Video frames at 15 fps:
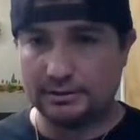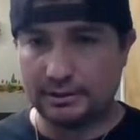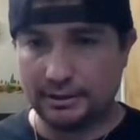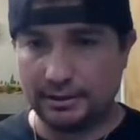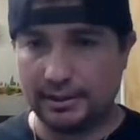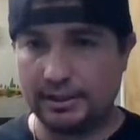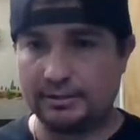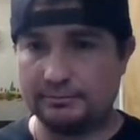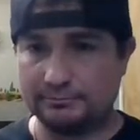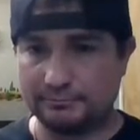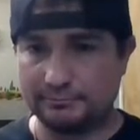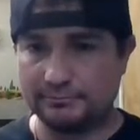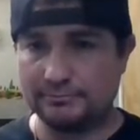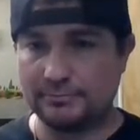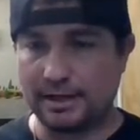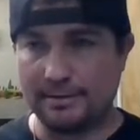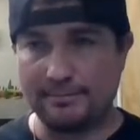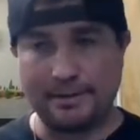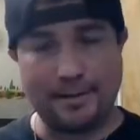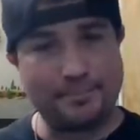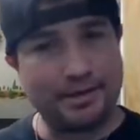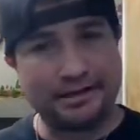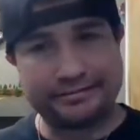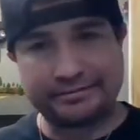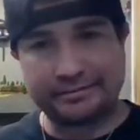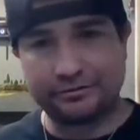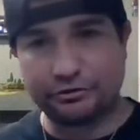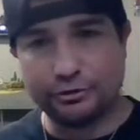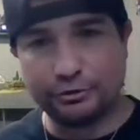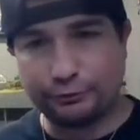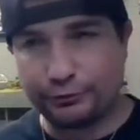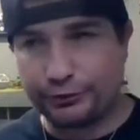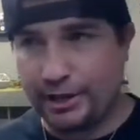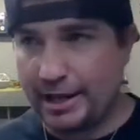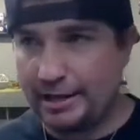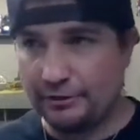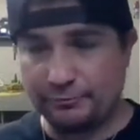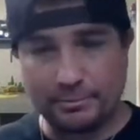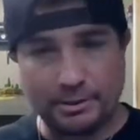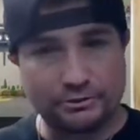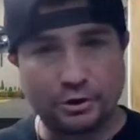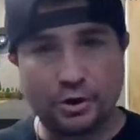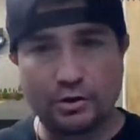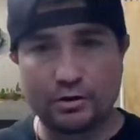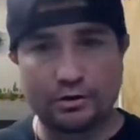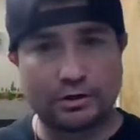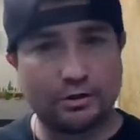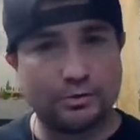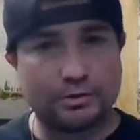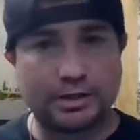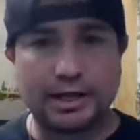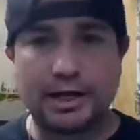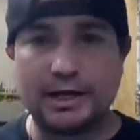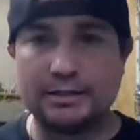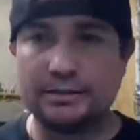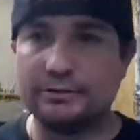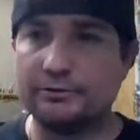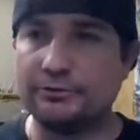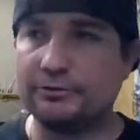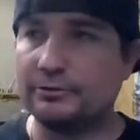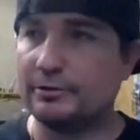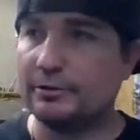Yeah, my biggest excuse for that is my daughter going to college,